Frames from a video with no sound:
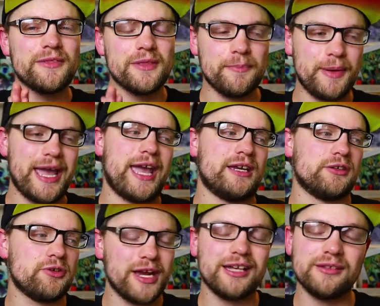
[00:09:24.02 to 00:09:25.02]
the band.
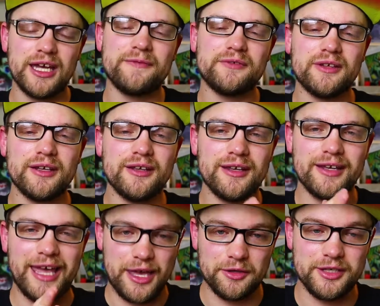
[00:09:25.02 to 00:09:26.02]
Greg left
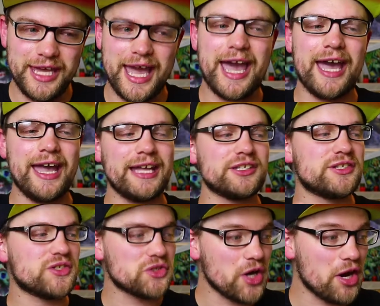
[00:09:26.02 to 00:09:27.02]
Hell Yeah and
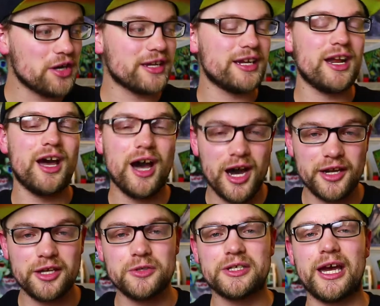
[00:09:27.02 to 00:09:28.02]
started
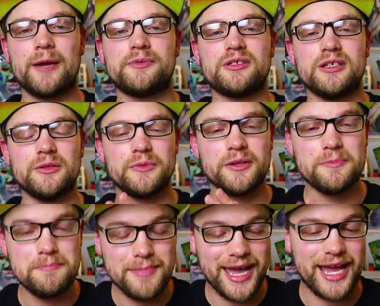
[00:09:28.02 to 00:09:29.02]
Audiotopsy with
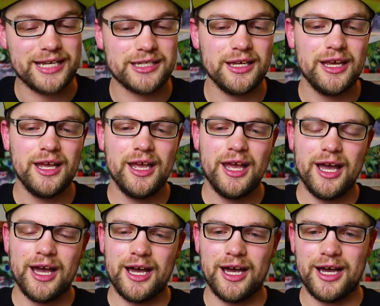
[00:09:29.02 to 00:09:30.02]
Matt.
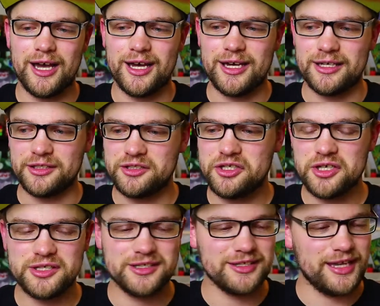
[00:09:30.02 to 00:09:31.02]

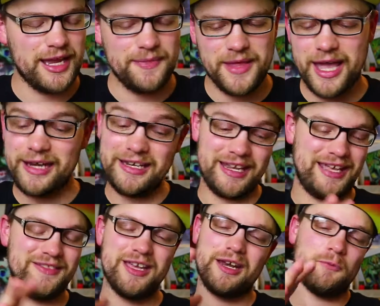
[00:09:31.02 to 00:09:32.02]
And
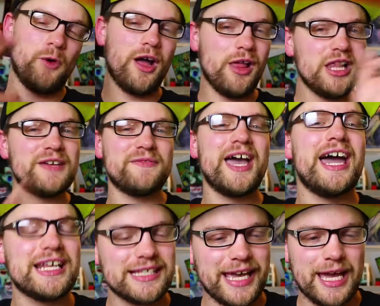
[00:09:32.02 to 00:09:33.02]
then while all of
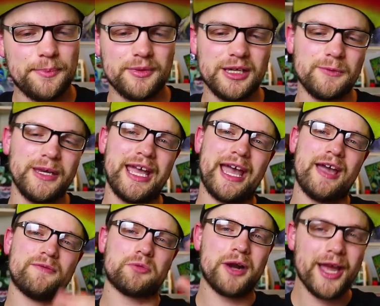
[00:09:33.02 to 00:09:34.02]
that is happening, we
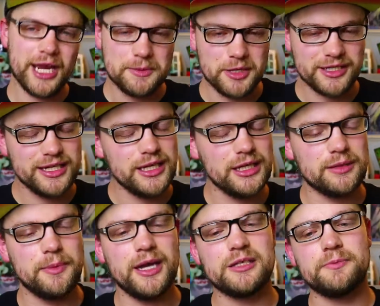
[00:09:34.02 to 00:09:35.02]
have Ryan Martini, the
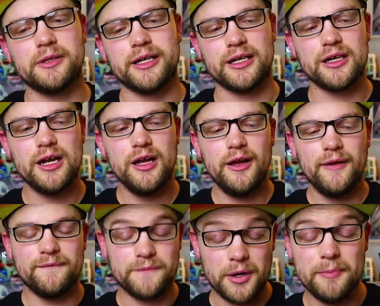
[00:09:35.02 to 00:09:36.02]
bass player
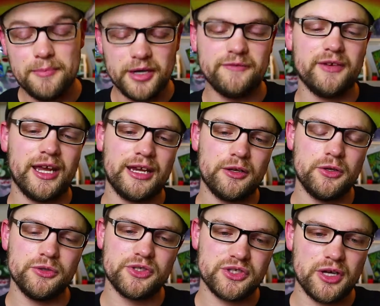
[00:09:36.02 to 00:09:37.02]
from Mudvayne,
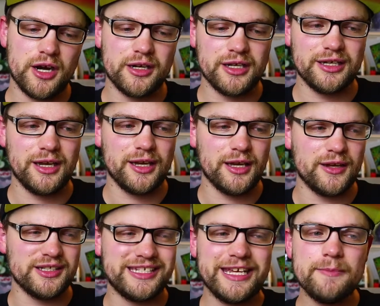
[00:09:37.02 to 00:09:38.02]
who started
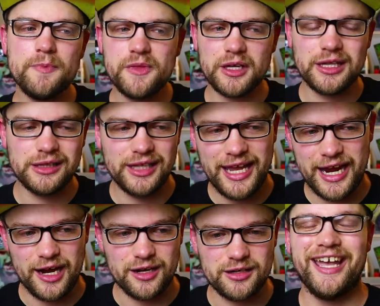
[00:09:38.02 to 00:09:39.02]
Dim the
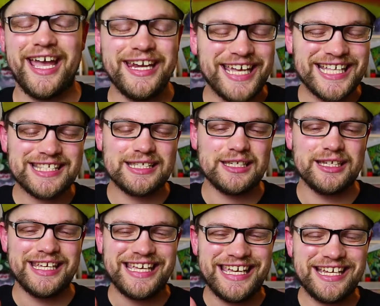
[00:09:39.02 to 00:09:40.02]
Glare, and it's
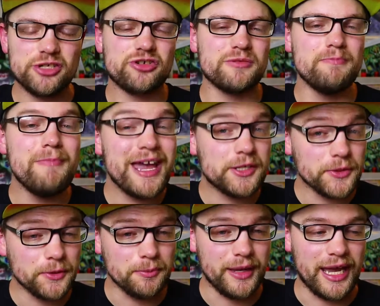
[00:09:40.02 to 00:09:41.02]
an
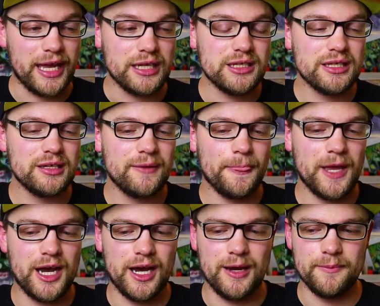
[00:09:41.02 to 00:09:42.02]
instrumental band
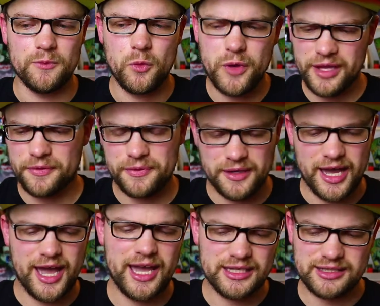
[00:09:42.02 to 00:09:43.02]
with
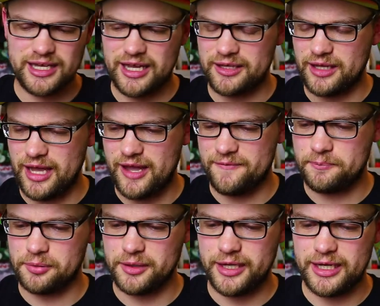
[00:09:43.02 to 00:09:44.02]
guys that have
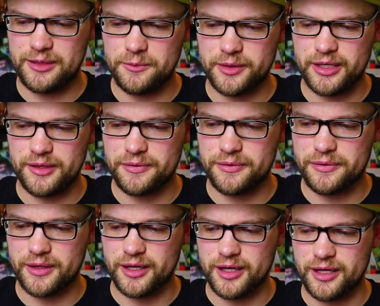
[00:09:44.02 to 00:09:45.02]
played with
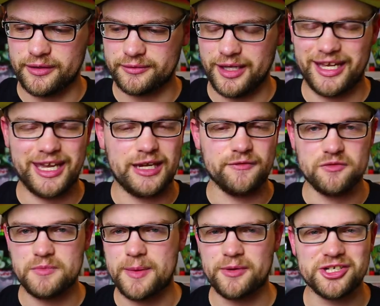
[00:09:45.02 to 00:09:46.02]
I can't even
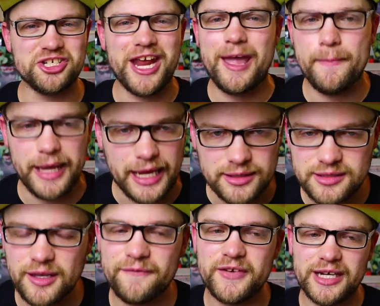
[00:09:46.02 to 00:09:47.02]
remember, jam bands.
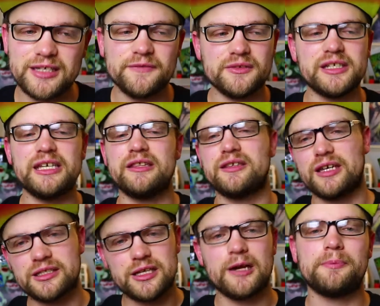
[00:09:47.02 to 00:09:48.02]
Effectively, the
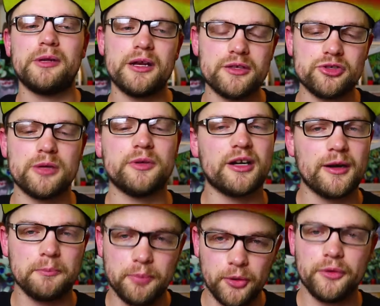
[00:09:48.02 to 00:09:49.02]
guitar player and the drummer
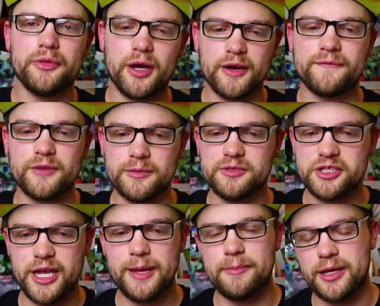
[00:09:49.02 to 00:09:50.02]
both are from
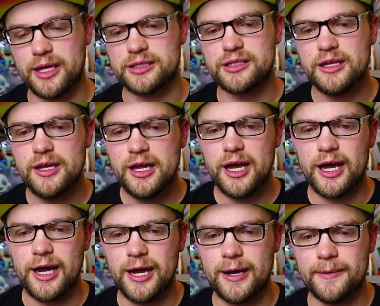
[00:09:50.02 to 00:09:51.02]
jam bands.
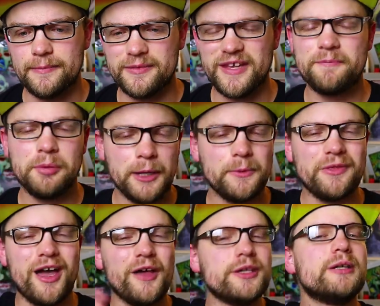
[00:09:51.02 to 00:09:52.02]
They've played with
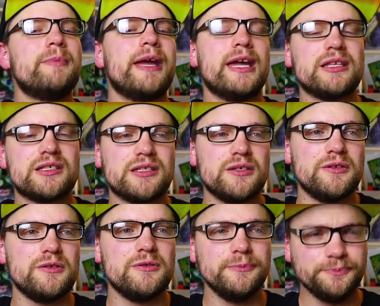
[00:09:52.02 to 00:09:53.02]
other bands
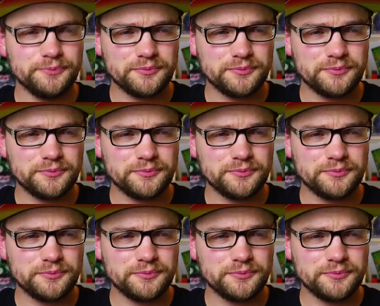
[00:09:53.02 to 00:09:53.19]
too.